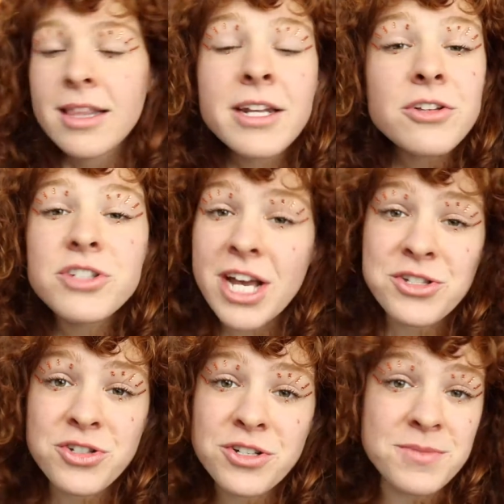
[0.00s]
Little
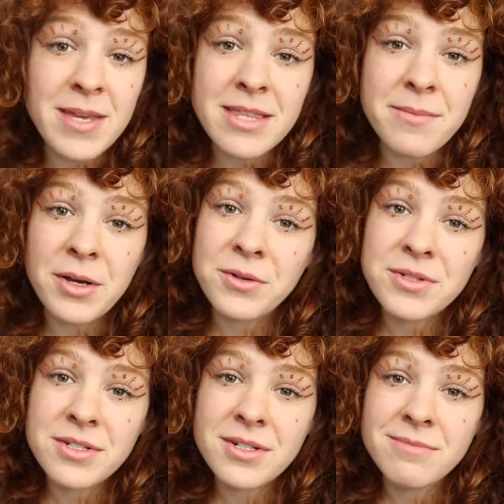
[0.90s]
gestures mean the
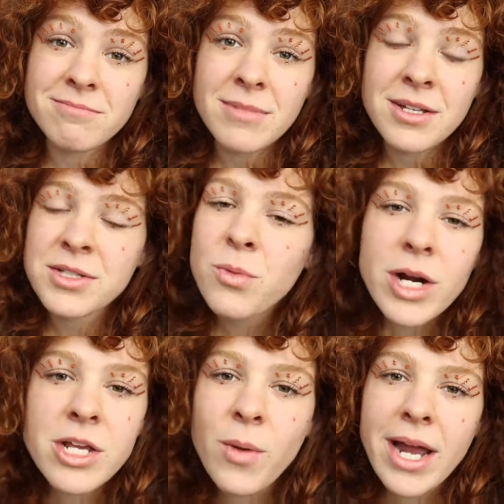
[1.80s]
most. So what
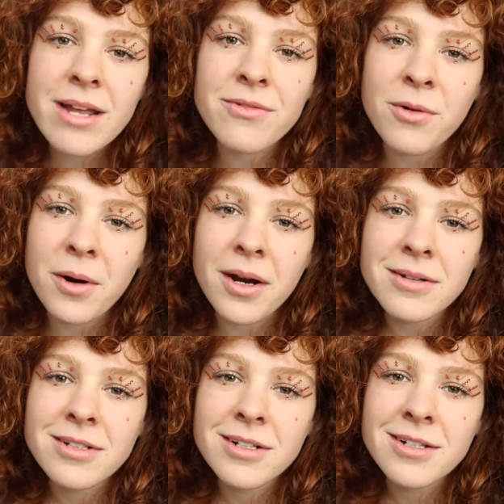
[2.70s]
are you waiting for?
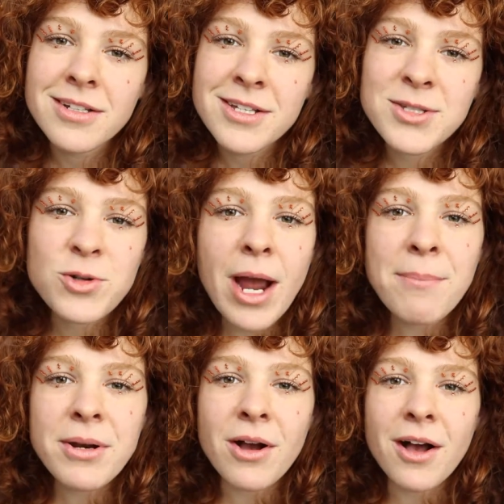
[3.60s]

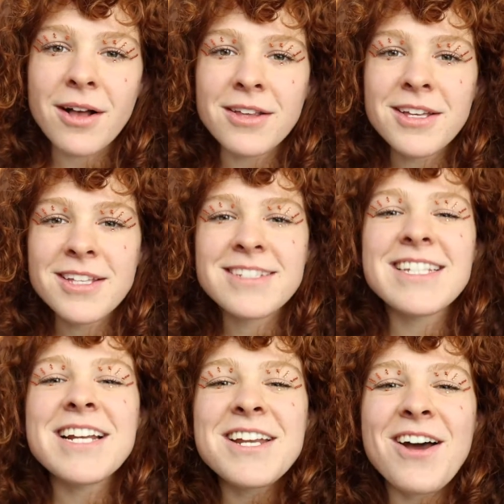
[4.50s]
Scrap it all,
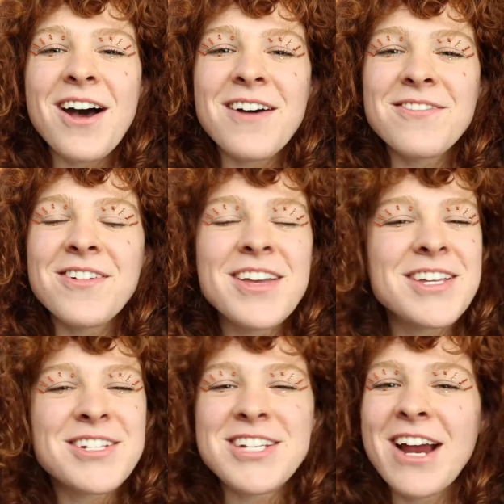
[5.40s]
send it off,
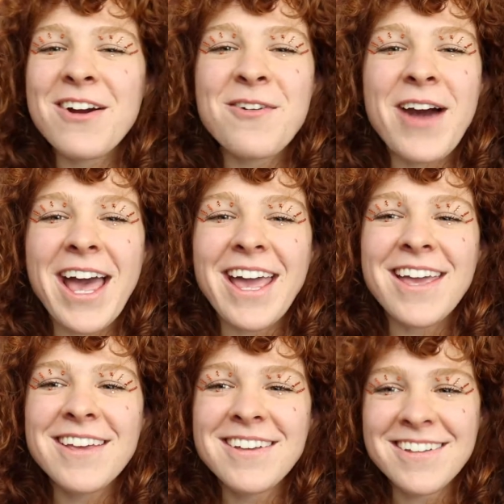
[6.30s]
share
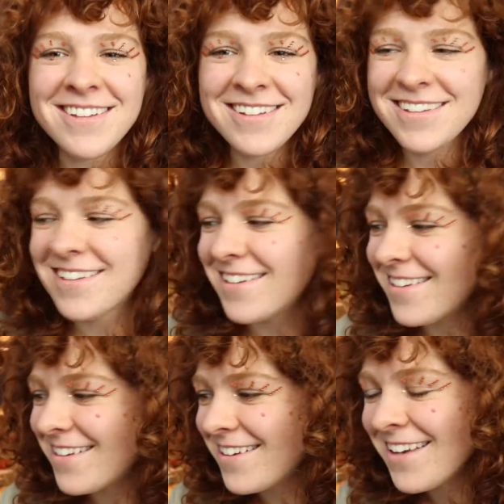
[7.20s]
away.
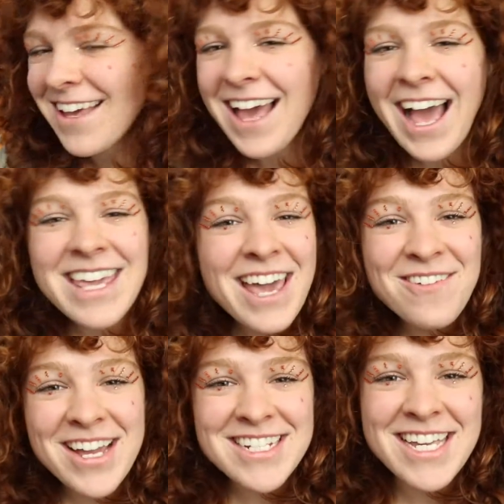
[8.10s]
I can't
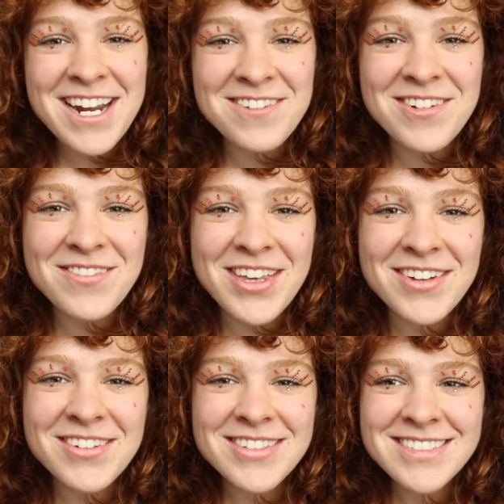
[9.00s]
wait to hear from
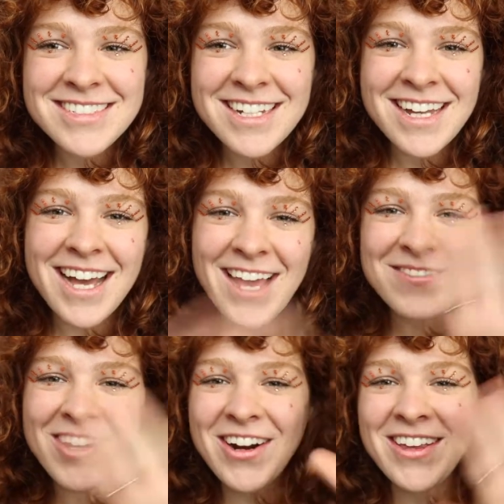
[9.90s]
you.
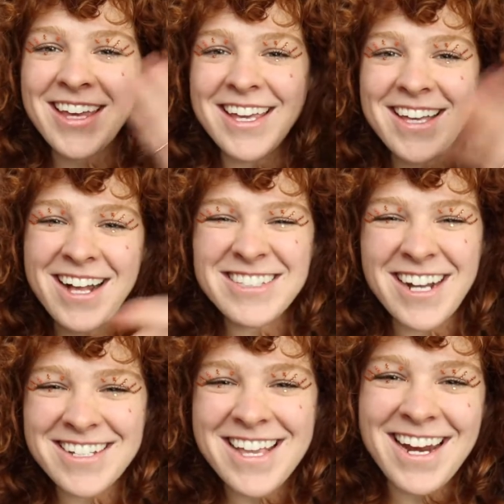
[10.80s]
I'm Curly. I'll
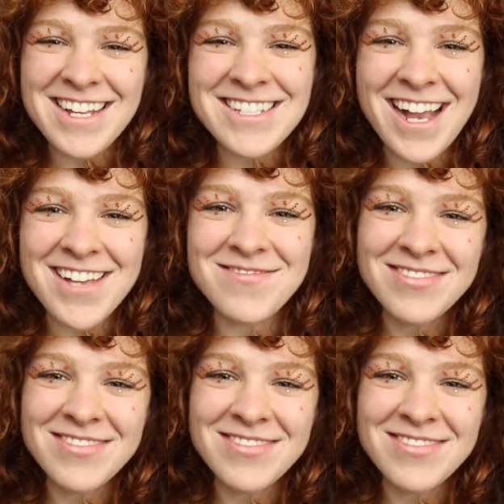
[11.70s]
talk to you next time.